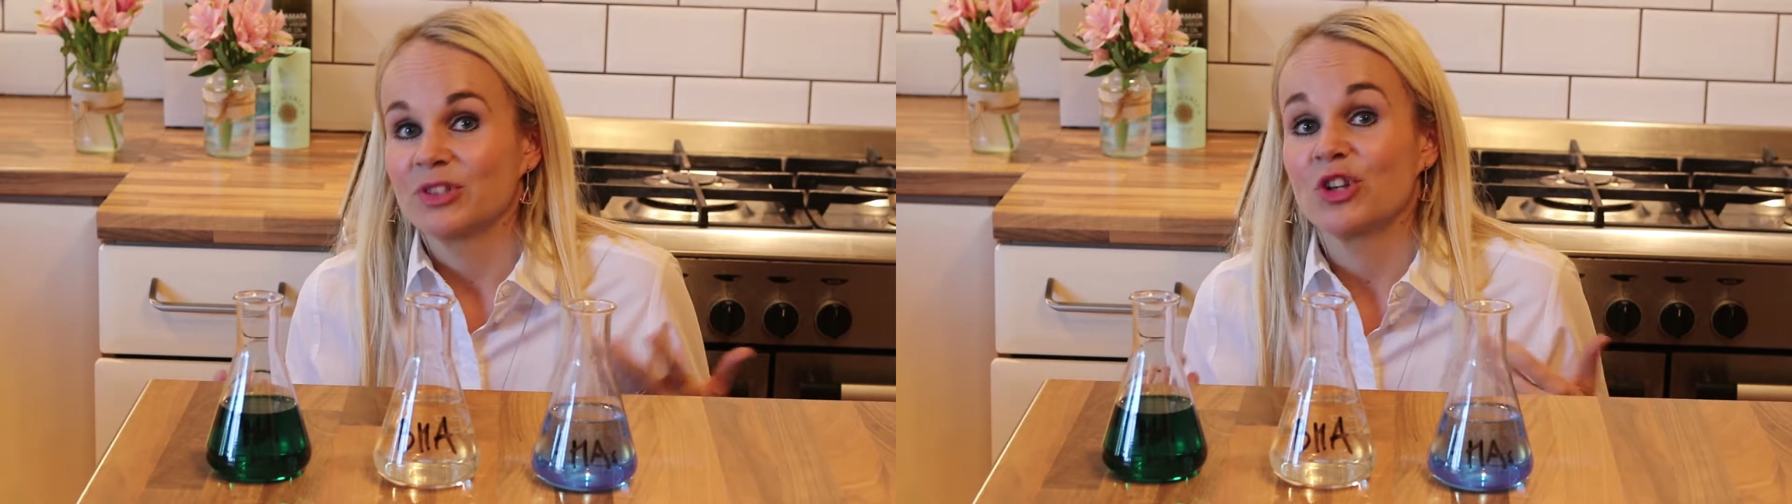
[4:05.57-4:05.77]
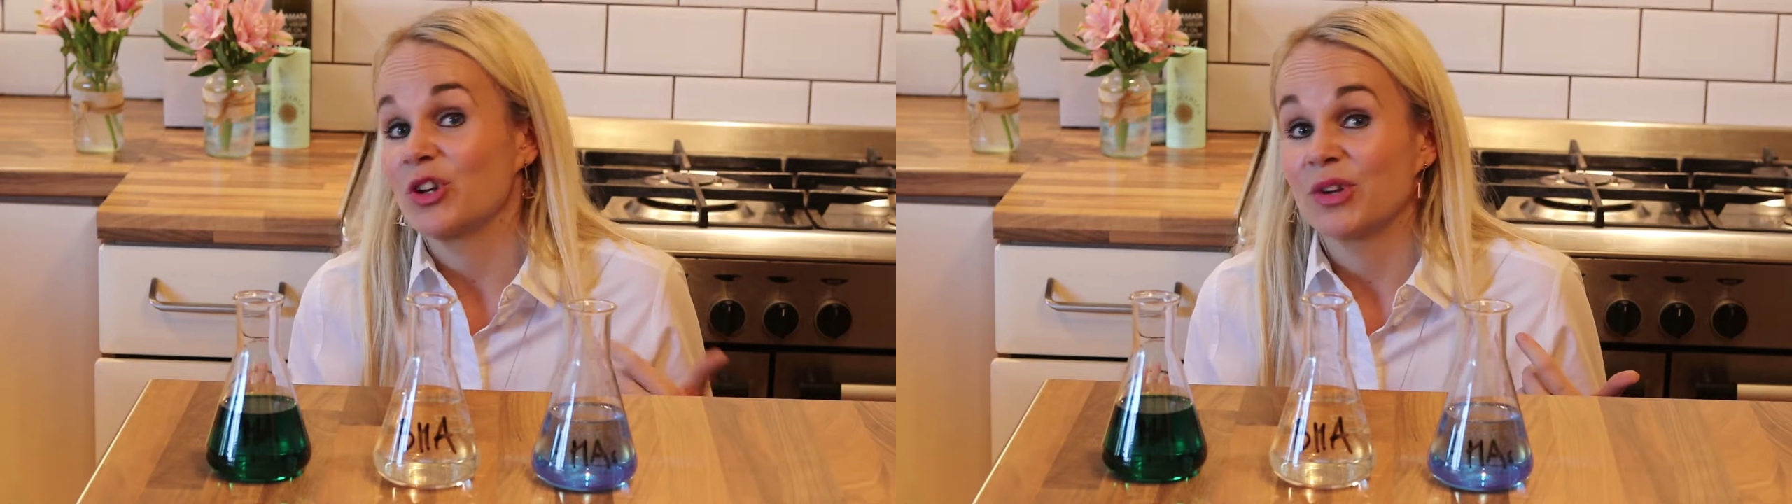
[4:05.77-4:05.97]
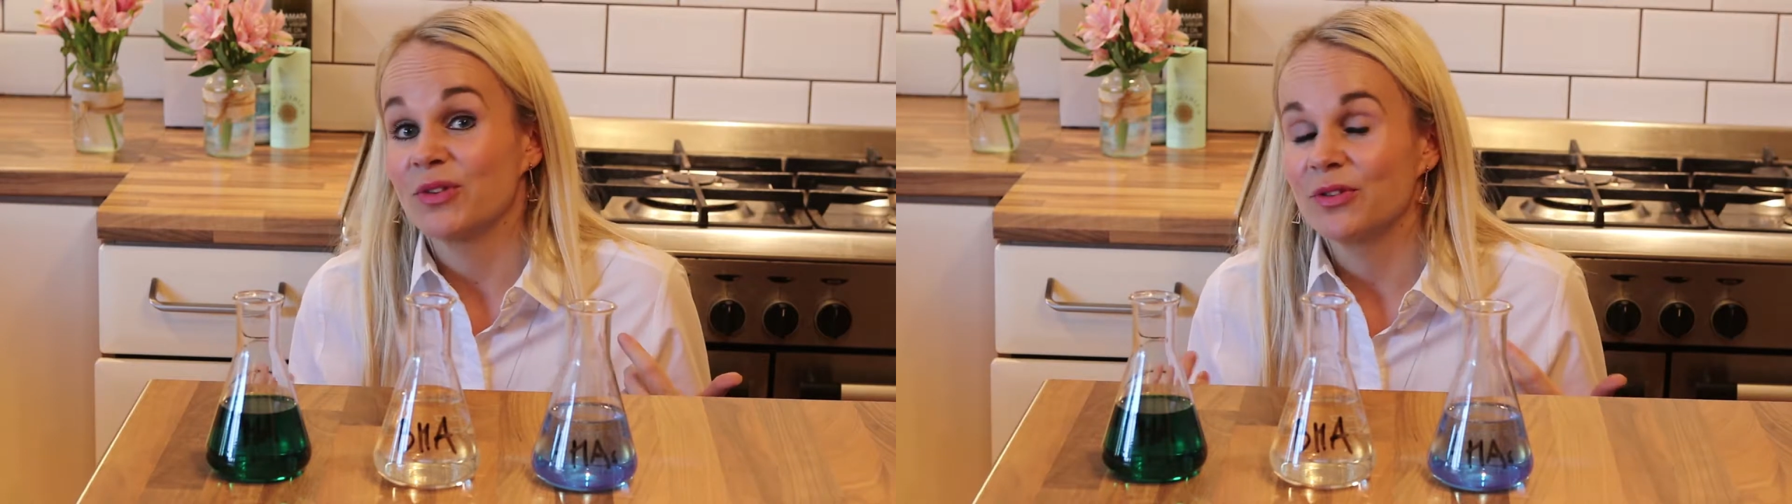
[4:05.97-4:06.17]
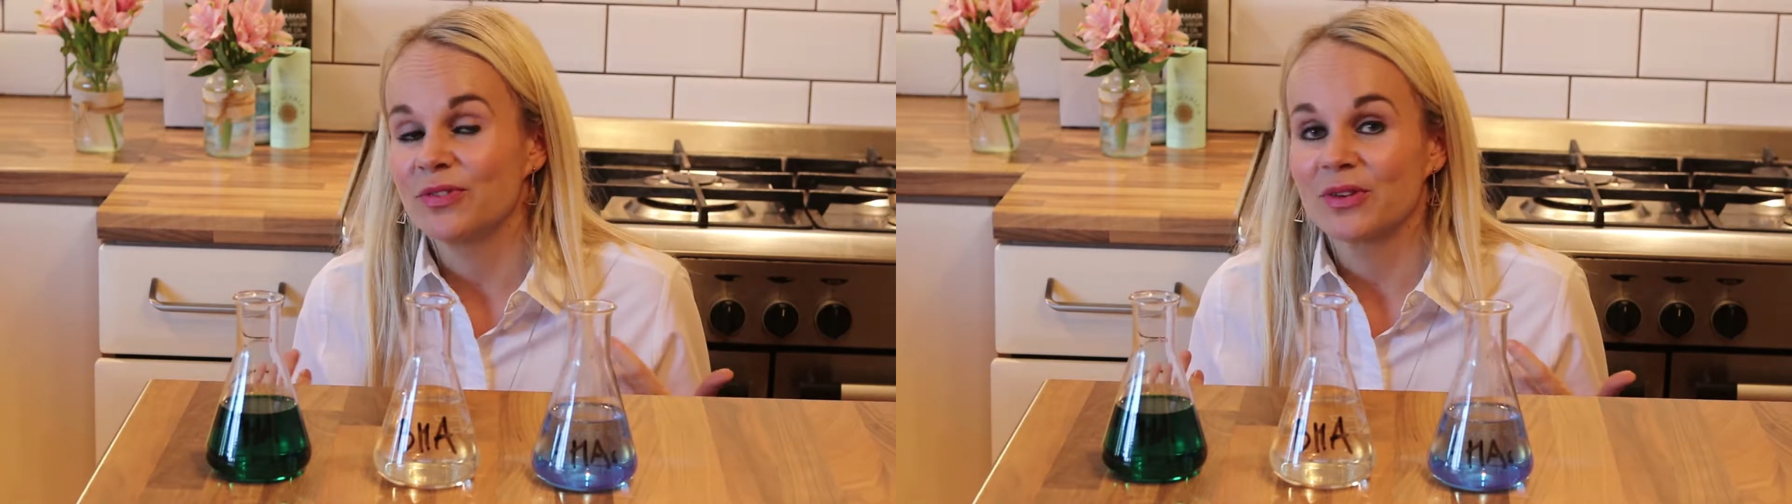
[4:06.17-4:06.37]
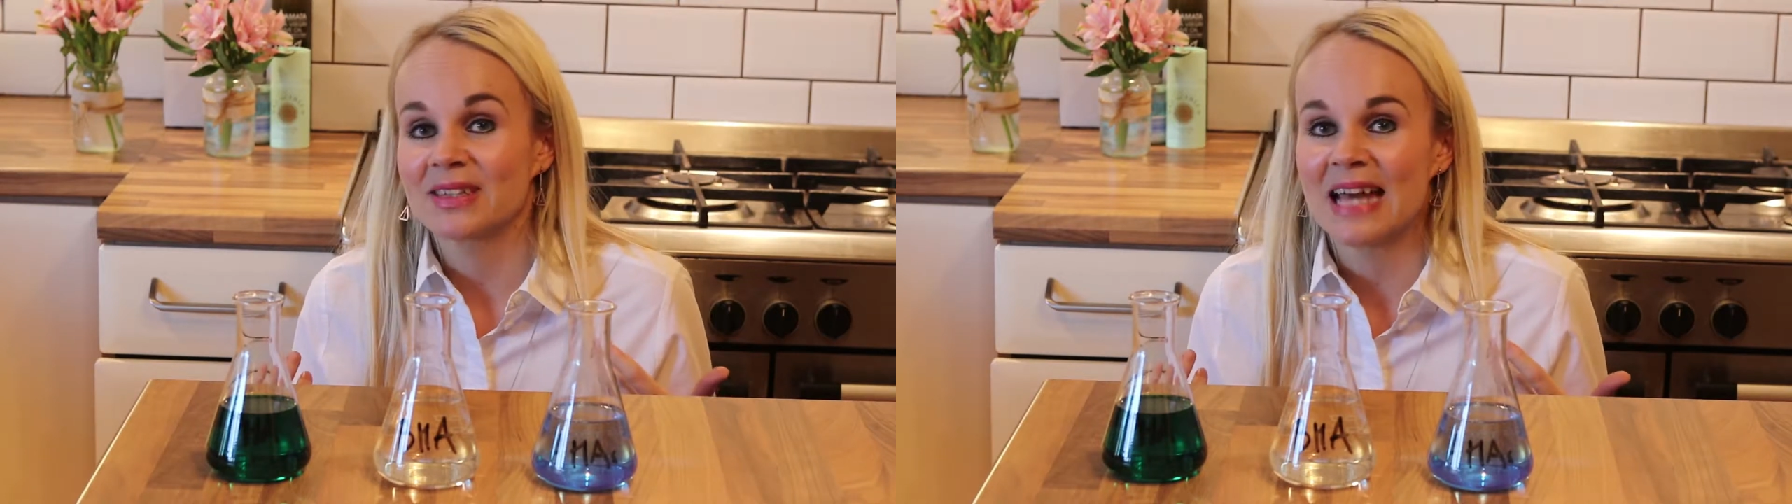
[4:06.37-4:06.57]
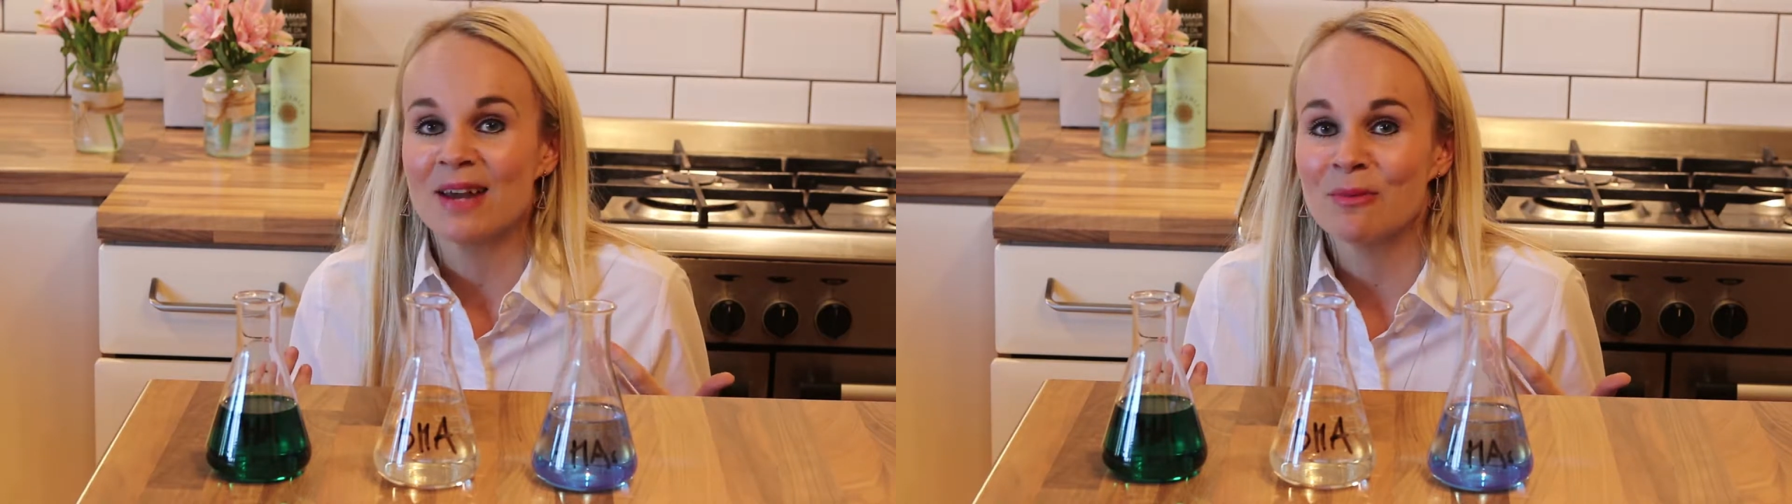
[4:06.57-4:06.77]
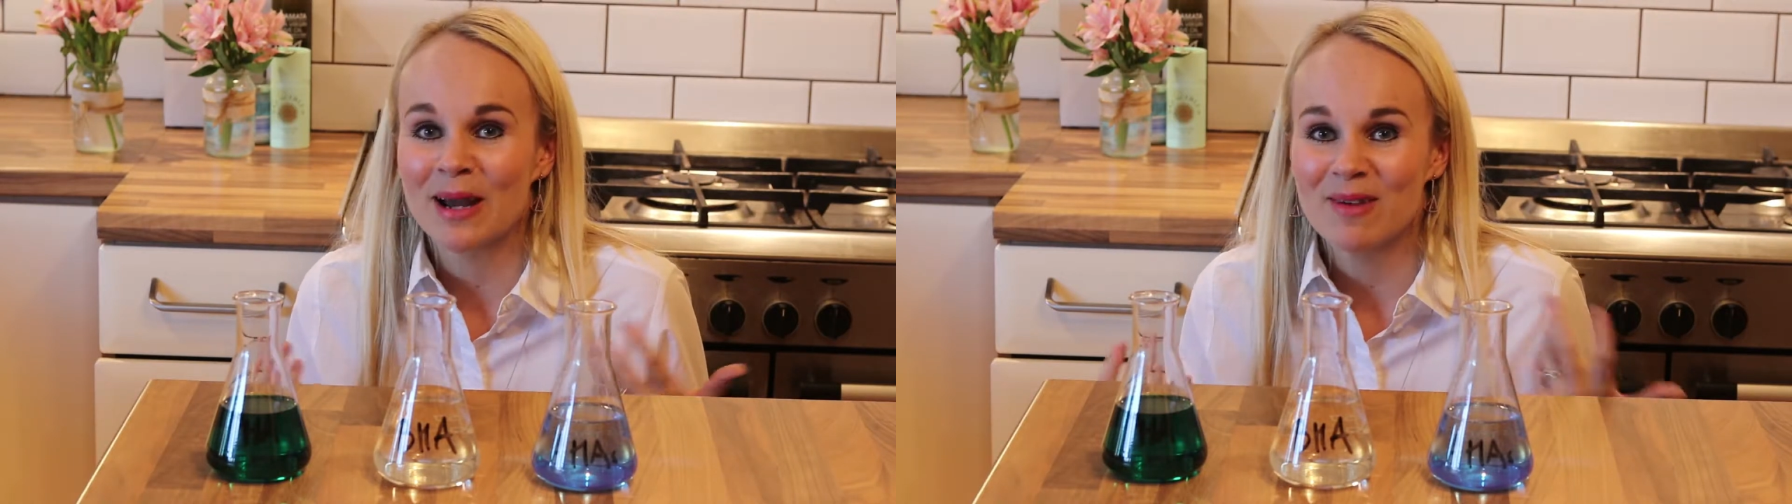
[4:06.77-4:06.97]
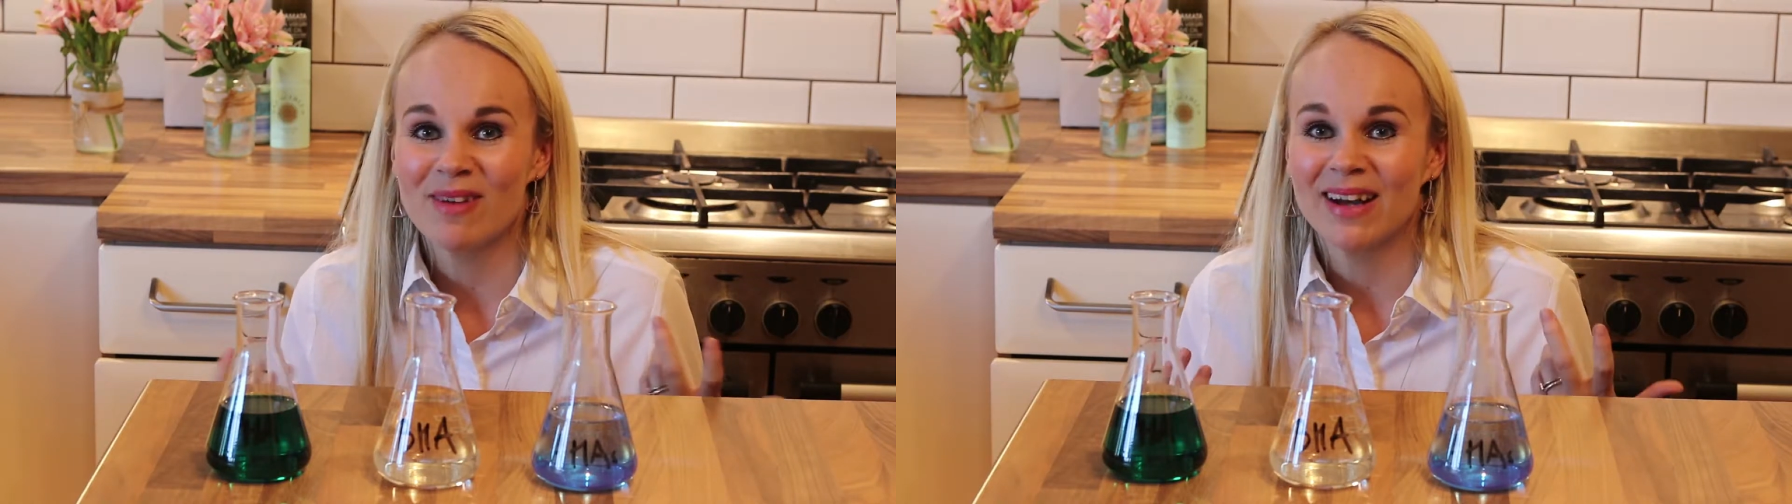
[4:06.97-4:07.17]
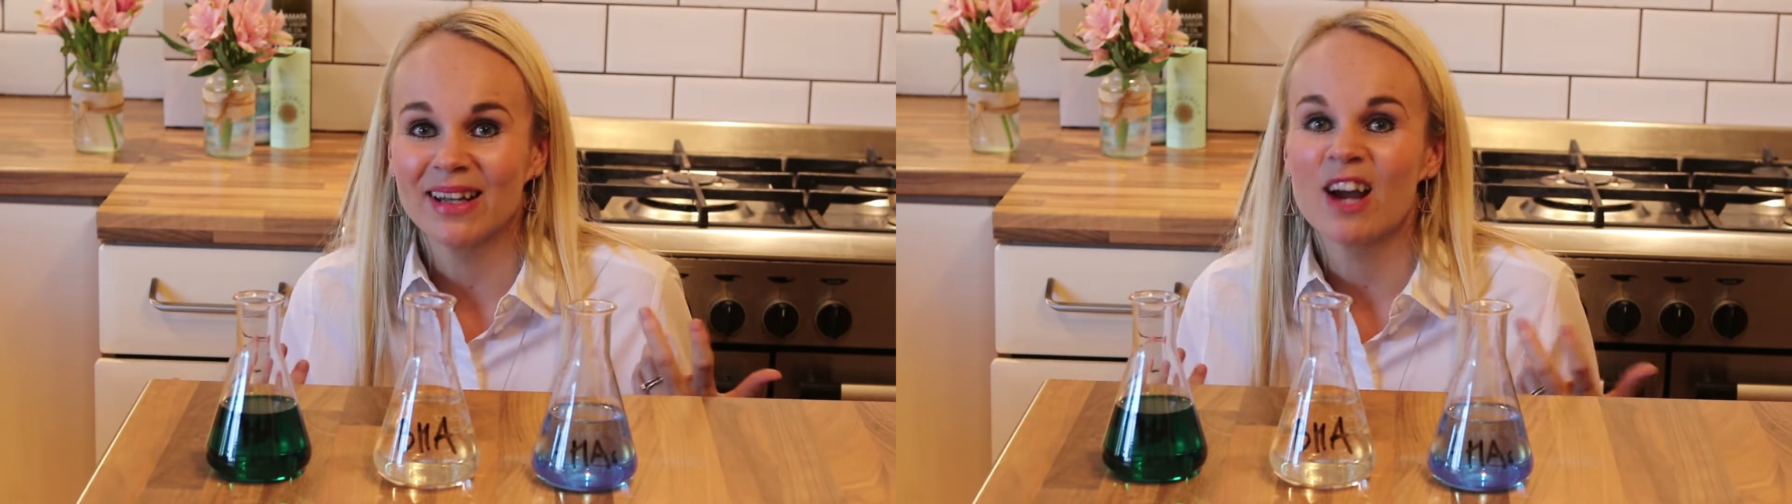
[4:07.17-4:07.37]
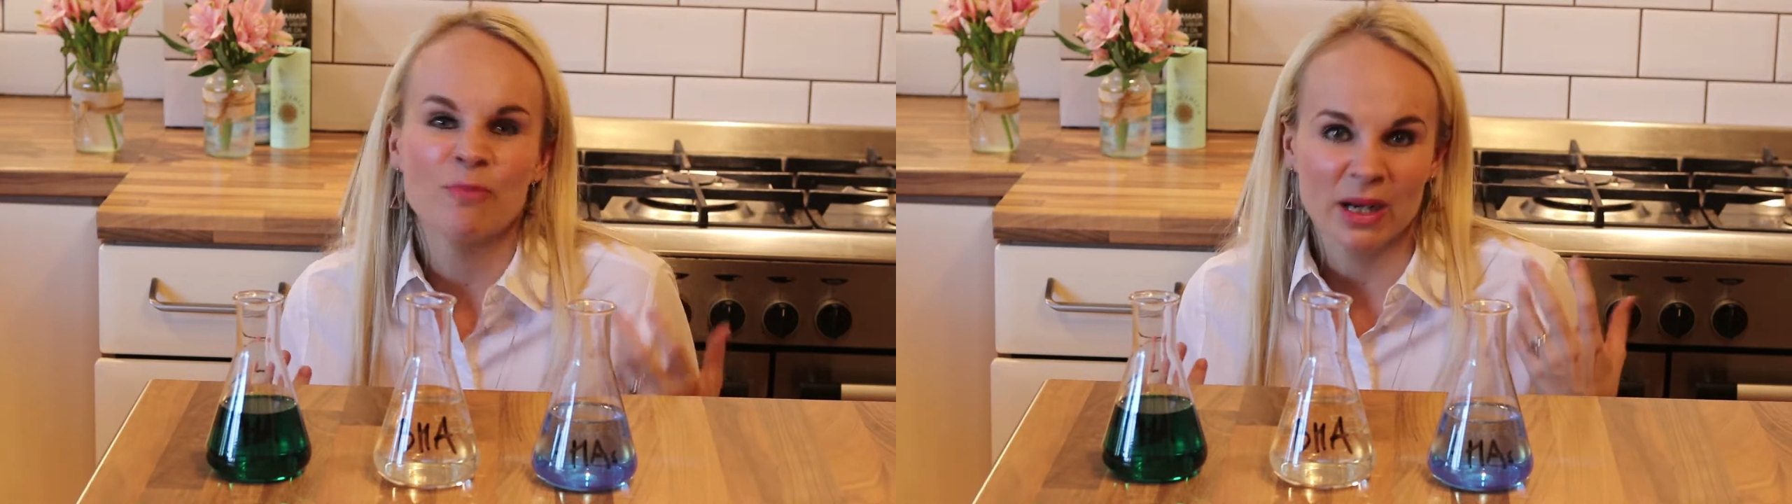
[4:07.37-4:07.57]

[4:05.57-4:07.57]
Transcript: Don't know if you feel the same way about life,